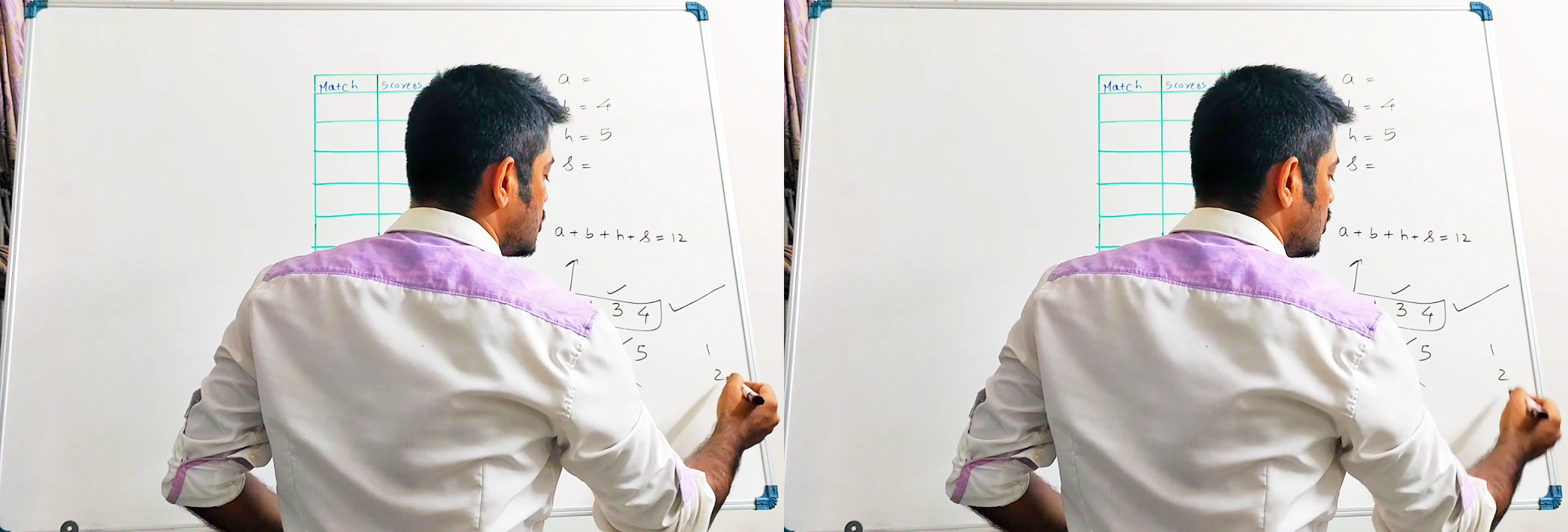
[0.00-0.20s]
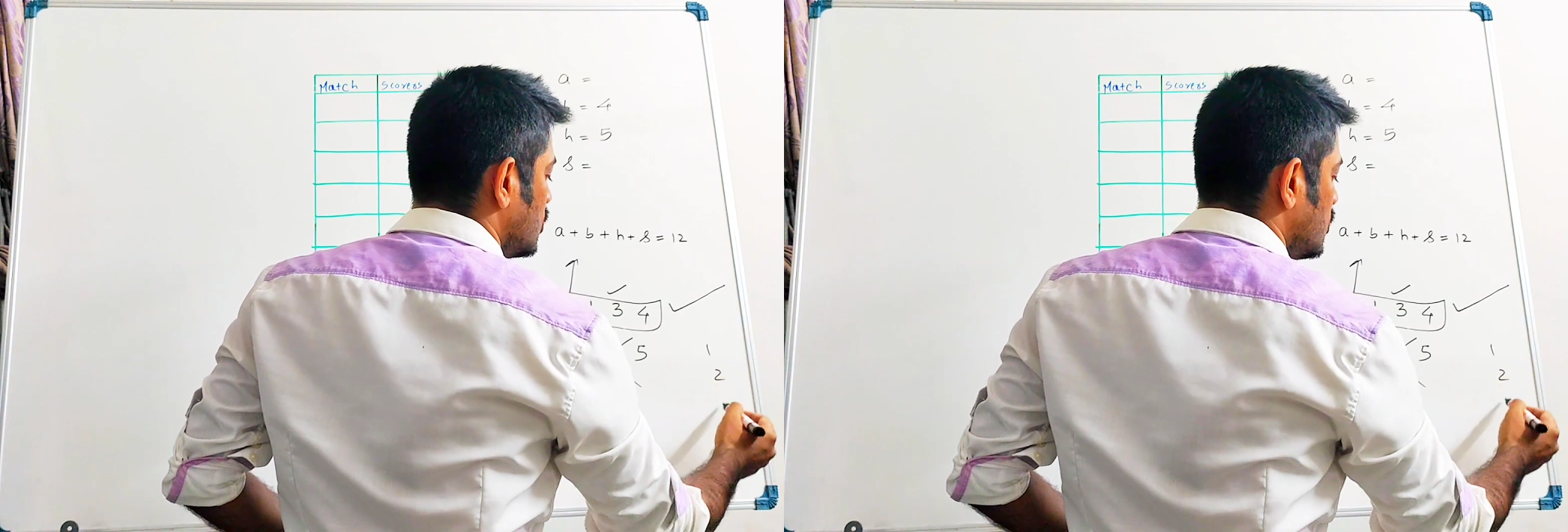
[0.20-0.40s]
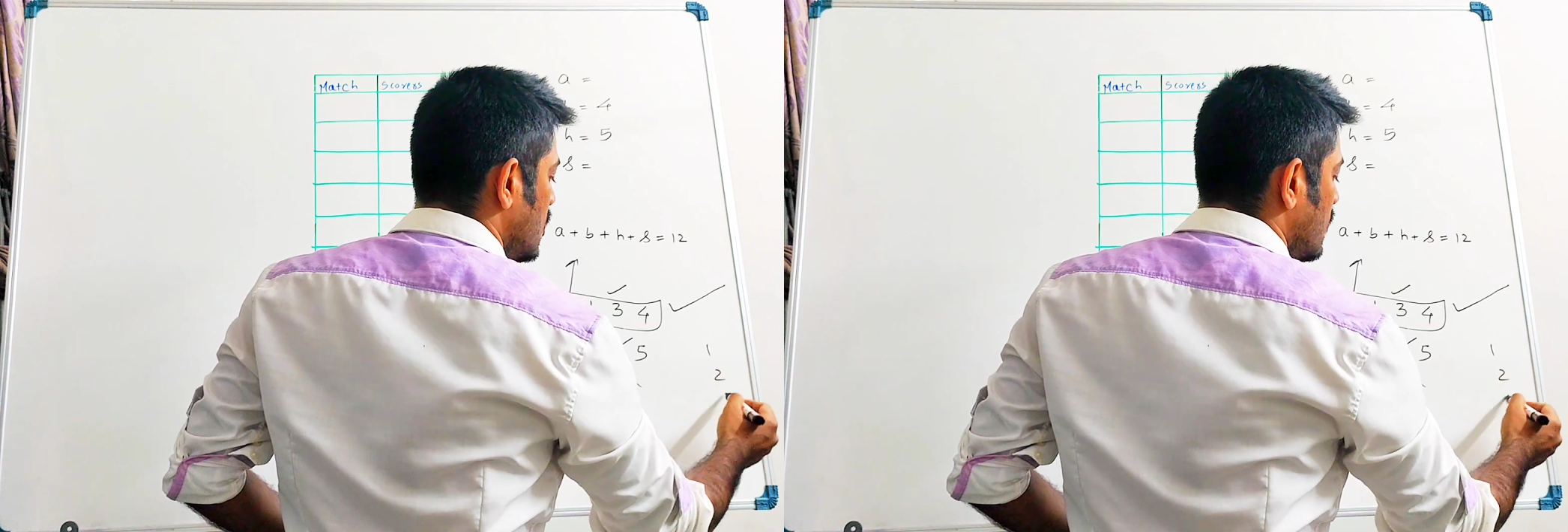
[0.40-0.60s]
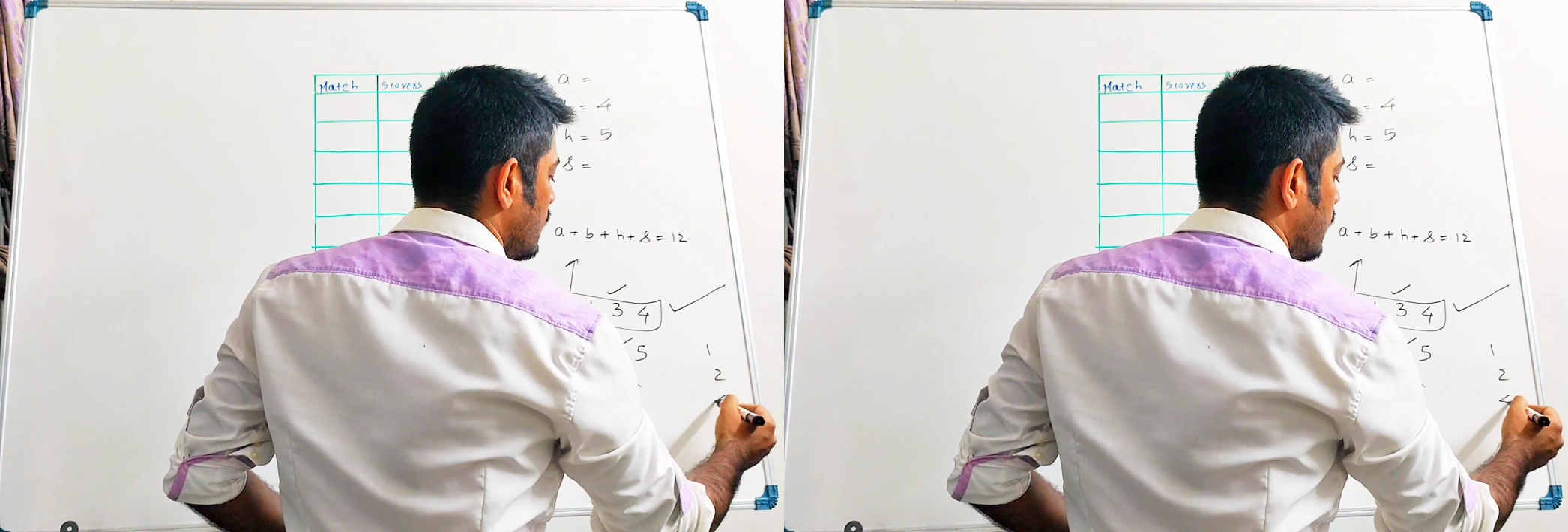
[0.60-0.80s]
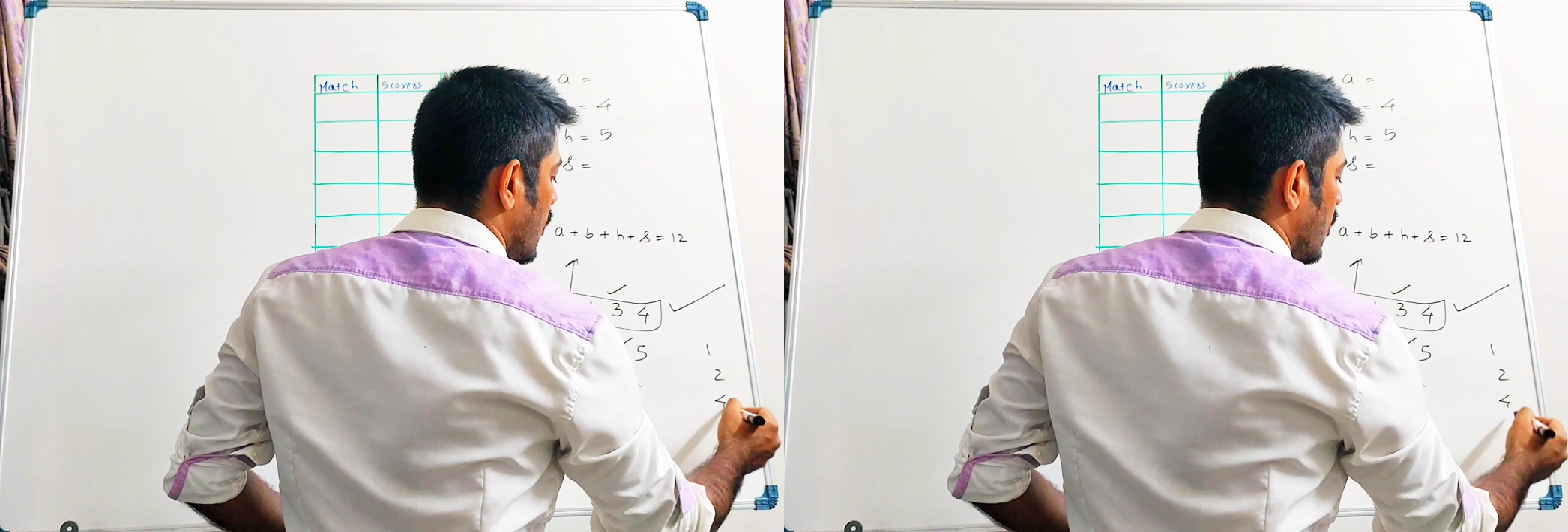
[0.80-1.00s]
2,
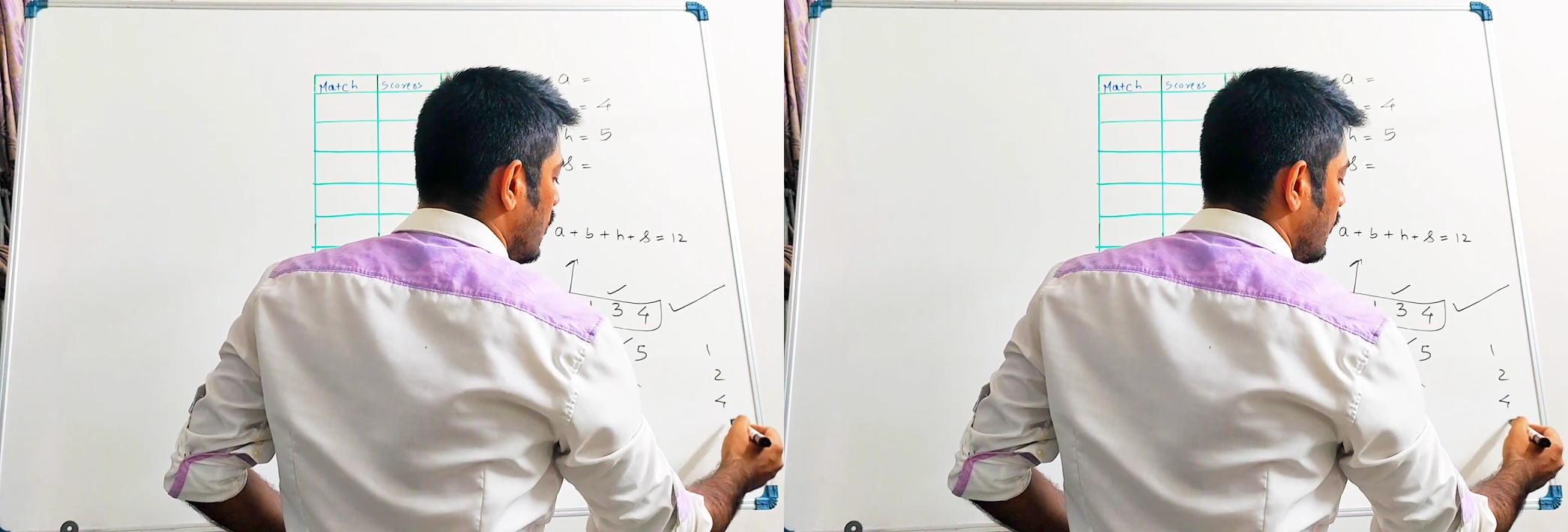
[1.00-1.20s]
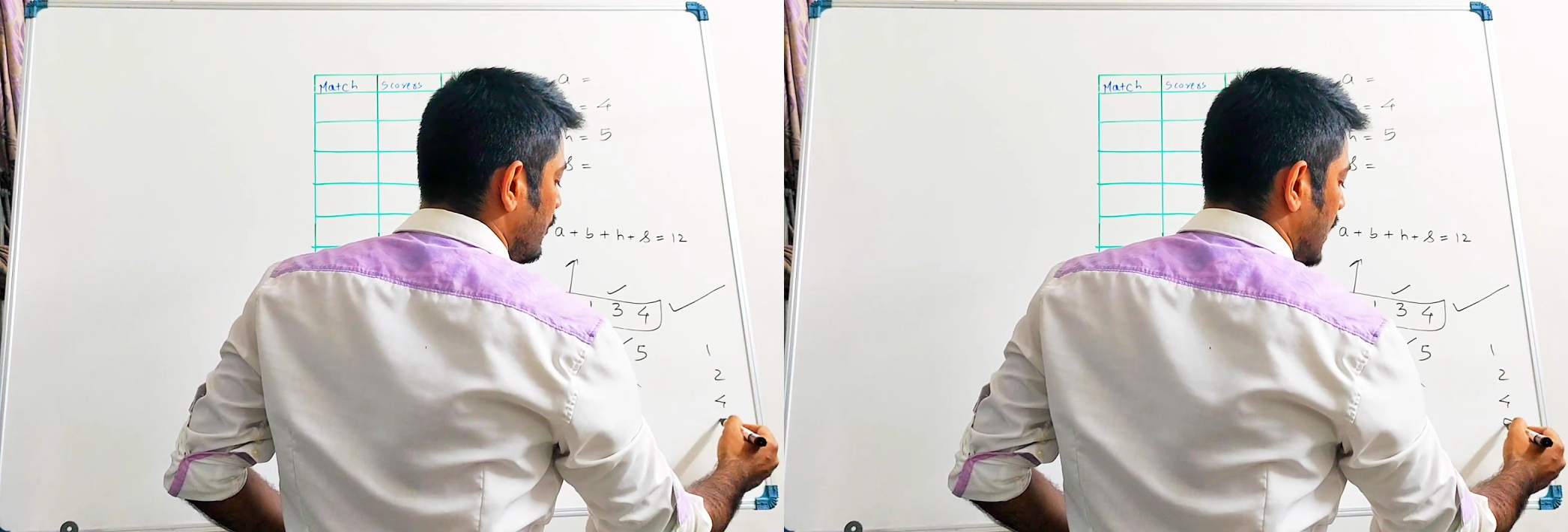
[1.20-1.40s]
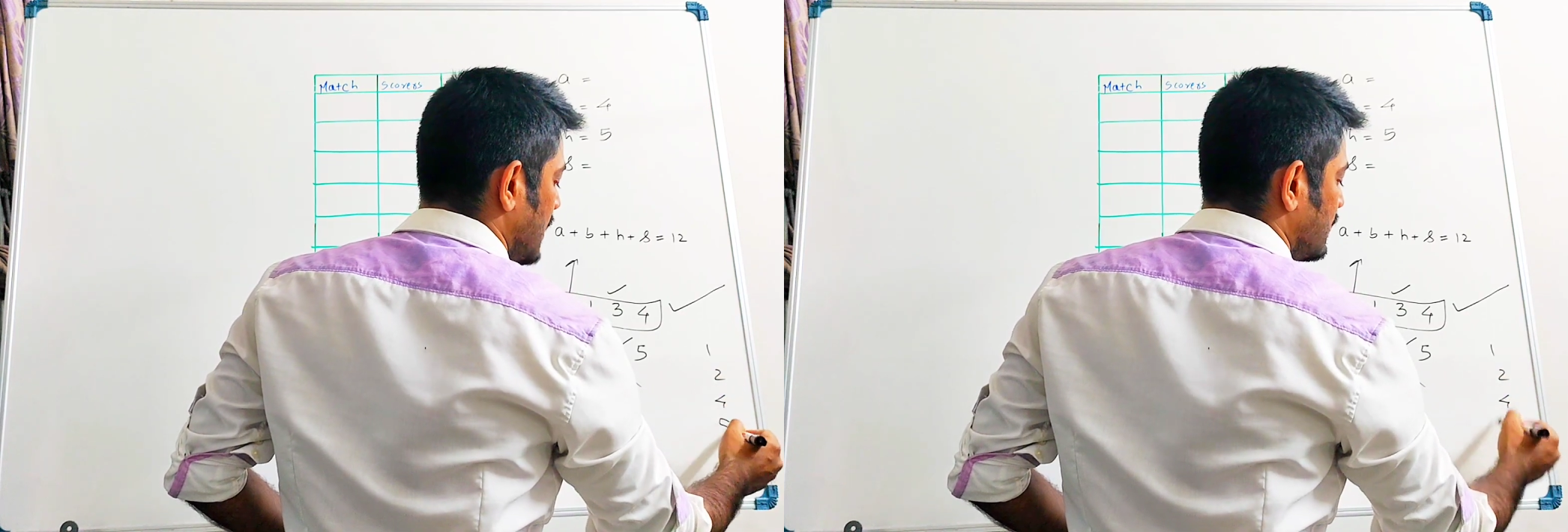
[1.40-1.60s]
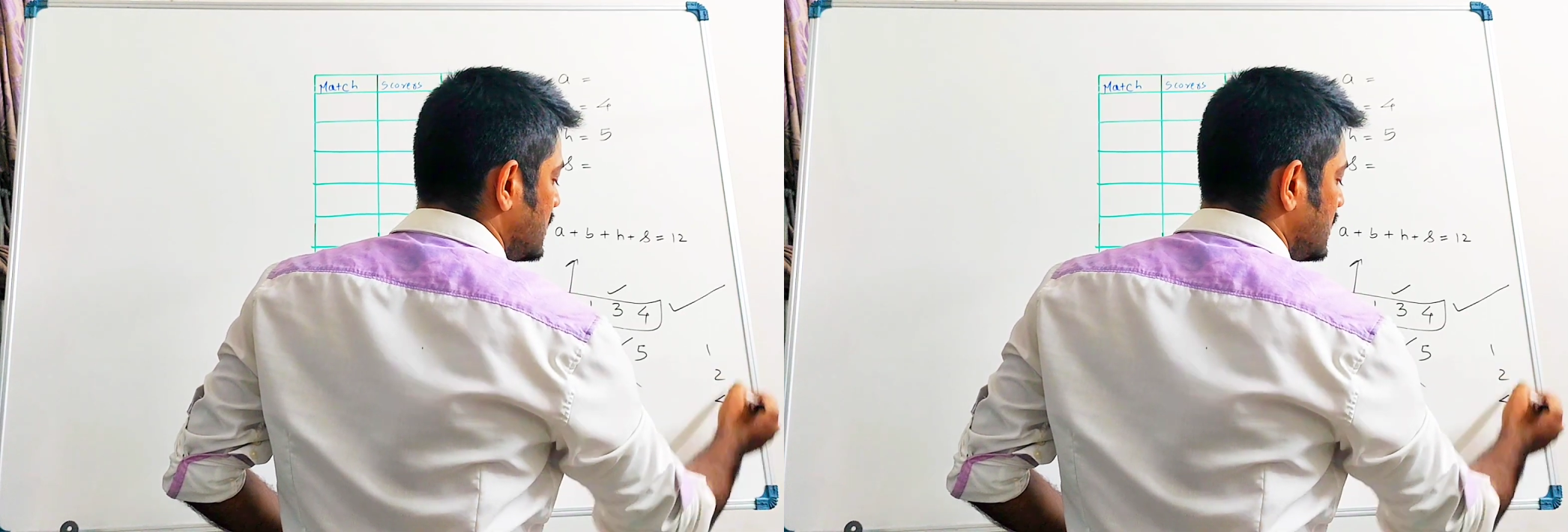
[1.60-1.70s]
4, 5.